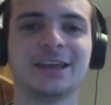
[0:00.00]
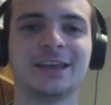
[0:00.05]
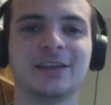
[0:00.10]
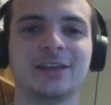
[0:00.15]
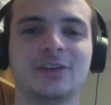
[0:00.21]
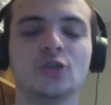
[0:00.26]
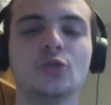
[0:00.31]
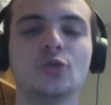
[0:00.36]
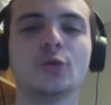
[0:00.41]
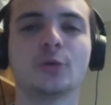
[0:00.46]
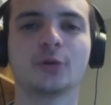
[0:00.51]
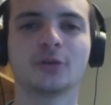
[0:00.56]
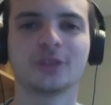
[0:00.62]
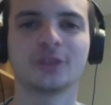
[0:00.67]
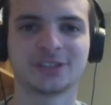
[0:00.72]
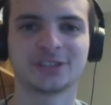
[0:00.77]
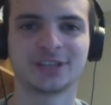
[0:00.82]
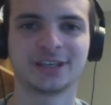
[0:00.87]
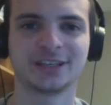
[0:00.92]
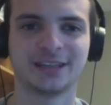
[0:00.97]
You throw
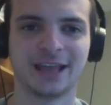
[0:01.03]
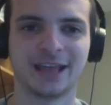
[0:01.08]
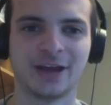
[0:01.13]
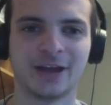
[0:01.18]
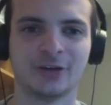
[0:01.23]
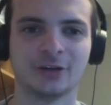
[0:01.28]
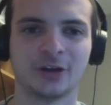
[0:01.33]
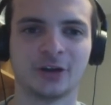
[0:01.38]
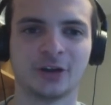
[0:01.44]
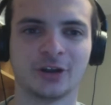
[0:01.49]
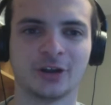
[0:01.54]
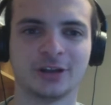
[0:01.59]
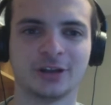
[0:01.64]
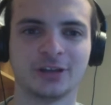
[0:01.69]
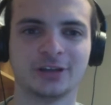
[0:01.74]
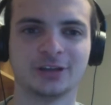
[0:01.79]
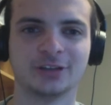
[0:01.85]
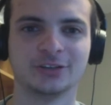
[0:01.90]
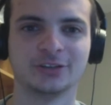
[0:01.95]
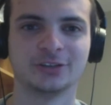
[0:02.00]
this thing down
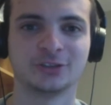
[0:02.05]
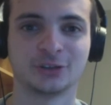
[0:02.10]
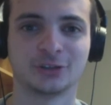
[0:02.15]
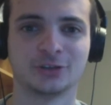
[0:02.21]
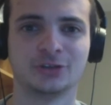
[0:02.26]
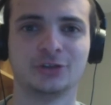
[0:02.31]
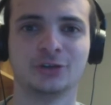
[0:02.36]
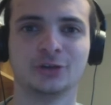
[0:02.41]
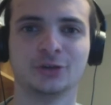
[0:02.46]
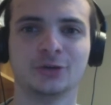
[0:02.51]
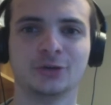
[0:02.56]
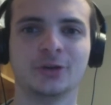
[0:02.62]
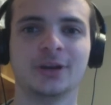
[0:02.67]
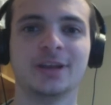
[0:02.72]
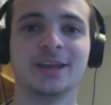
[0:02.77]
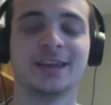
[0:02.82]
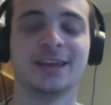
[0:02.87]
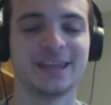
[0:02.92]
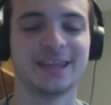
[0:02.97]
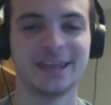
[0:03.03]
on turn 2,
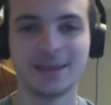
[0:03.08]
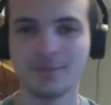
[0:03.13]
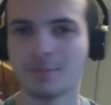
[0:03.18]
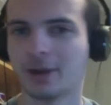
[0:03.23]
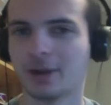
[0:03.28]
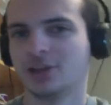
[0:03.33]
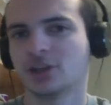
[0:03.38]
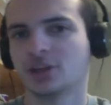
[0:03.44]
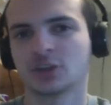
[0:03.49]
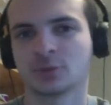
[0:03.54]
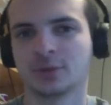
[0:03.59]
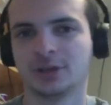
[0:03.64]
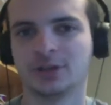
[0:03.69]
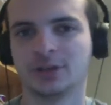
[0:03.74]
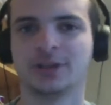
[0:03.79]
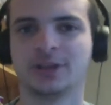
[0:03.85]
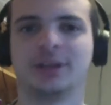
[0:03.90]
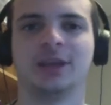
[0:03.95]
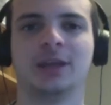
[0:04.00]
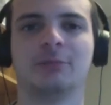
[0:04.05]
it might just win you
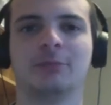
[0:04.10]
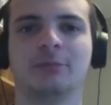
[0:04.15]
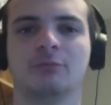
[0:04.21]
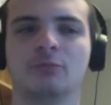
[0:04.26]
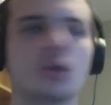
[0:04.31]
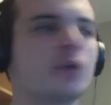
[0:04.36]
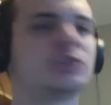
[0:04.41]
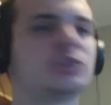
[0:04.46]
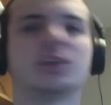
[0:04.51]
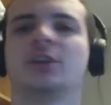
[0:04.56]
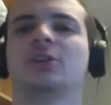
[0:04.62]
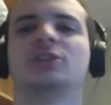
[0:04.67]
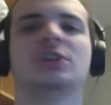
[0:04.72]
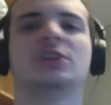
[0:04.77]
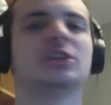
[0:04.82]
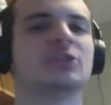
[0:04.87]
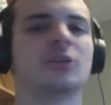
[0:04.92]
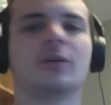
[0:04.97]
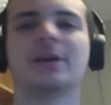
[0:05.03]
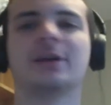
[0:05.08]
the game. No
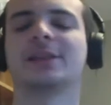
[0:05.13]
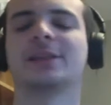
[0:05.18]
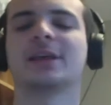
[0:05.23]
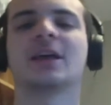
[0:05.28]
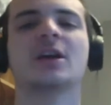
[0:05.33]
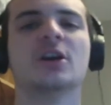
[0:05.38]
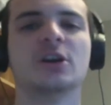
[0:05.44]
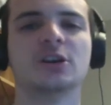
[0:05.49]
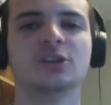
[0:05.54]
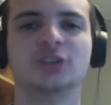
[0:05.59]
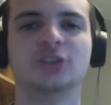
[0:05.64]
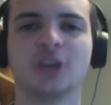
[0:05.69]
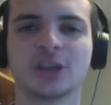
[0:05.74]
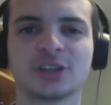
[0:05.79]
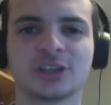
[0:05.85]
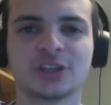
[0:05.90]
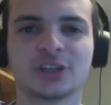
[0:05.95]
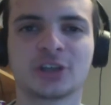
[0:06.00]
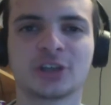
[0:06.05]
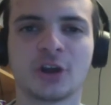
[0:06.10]
synergy, no anything.
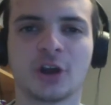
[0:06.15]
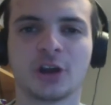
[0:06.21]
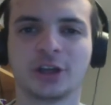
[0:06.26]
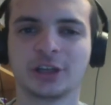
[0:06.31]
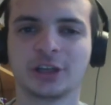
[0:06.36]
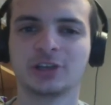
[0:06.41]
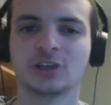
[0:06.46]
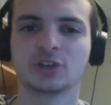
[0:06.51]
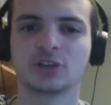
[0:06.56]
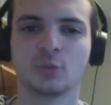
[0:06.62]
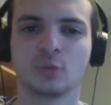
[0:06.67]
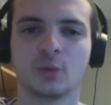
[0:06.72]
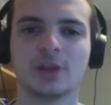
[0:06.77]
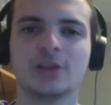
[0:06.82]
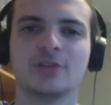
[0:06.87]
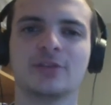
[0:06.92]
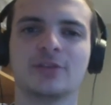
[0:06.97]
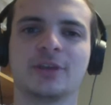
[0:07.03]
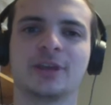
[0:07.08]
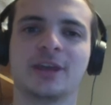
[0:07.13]
Just this card can just win
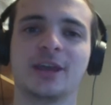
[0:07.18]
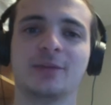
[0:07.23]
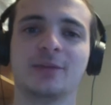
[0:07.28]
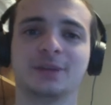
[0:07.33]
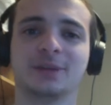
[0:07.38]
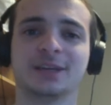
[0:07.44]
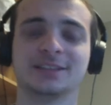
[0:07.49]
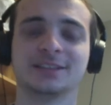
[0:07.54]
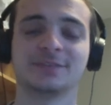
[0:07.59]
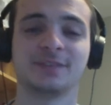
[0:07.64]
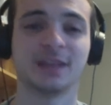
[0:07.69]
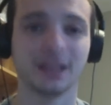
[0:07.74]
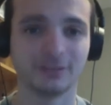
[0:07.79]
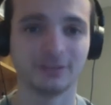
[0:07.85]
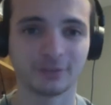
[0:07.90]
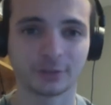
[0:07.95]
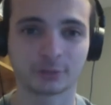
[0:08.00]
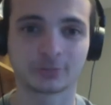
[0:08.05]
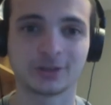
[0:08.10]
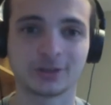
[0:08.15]
you the game, because if they have
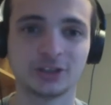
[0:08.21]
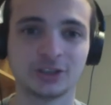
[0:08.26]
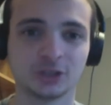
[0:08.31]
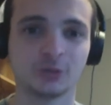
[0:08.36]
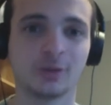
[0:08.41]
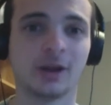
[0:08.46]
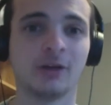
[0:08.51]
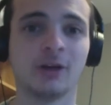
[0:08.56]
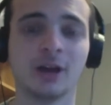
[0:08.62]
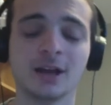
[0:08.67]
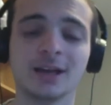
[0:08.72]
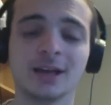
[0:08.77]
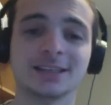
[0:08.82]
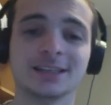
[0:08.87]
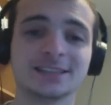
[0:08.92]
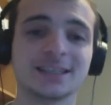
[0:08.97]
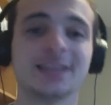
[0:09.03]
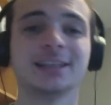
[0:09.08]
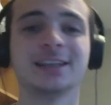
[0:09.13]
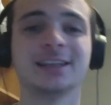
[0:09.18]
a 3/2 out,
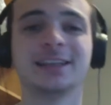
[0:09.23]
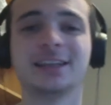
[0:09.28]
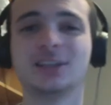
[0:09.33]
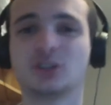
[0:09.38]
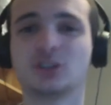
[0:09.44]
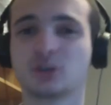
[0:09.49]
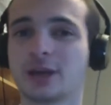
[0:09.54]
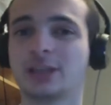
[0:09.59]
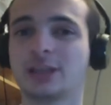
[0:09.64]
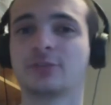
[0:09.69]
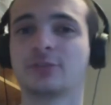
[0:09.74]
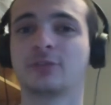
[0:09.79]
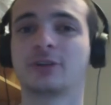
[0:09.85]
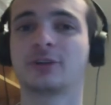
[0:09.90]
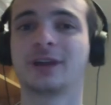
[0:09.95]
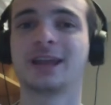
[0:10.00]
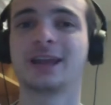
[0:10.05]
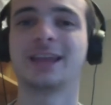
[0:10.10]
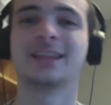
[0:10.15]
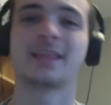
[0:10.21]
suddenly it trades for
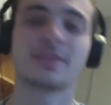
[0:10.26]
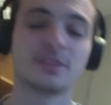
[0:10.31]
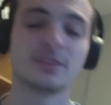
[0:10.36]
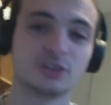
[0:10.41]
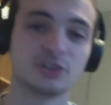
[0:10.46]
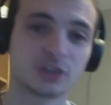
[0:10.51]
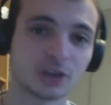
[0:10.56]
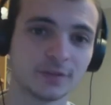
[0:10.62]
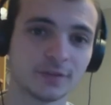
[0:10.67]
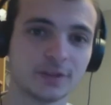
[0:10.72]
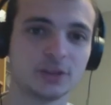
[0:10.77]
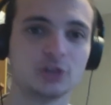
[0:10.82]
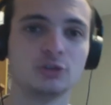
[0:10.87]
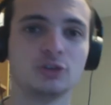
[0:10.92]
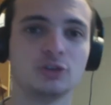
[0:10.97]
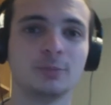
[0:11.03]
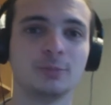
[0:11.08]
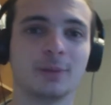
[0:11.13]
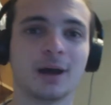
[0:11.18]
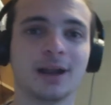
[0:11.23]
it, and then you still have the
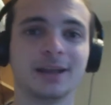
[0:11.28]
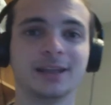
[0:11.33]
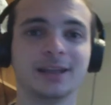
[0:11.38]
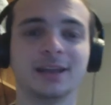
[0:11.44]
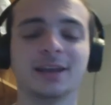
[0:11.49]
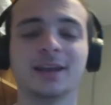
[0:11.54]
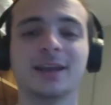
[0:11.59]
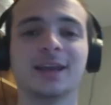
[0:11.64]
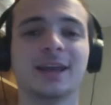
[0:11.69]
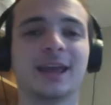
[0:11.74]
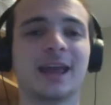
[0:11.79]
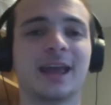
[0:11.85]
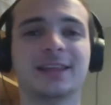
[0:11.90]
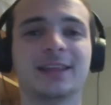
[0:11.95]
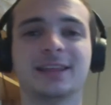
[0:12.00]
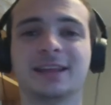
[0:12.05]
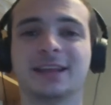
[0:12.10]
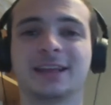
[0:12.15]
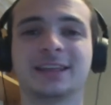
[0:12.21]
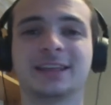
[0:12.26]
2/2 body, and
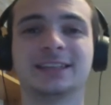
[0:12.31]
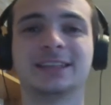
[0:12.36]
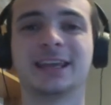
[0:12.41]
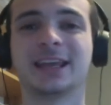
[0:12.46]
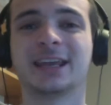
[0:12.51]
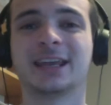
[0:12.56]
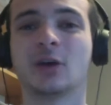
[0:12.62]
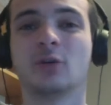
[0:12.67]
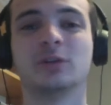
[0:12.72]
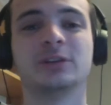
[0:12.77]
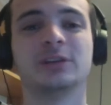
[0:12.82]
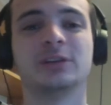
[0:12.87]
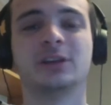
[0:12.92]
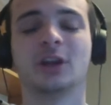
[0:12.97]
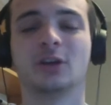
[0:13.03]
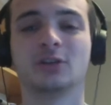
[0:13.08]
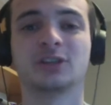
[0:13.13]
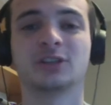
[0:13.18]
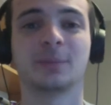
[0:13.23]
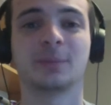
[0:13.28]
then it can take out,
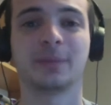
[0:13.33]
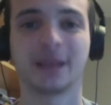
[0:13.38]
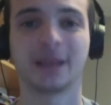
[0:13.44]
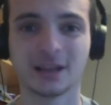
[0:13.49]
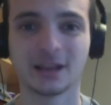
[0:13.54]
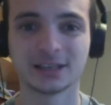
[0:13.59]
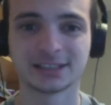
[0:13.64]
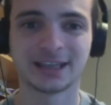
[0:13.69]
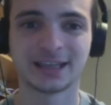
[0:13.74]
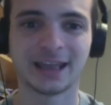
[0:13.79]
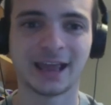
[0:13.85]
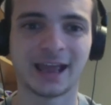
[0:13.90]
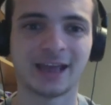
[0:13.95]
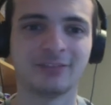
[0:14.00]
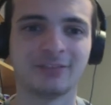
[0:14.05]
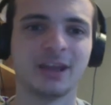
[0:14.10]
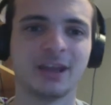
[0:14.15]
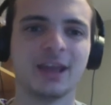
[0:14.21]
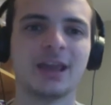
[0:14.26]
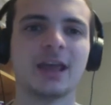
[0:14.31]
something else they
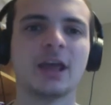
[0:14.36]
have.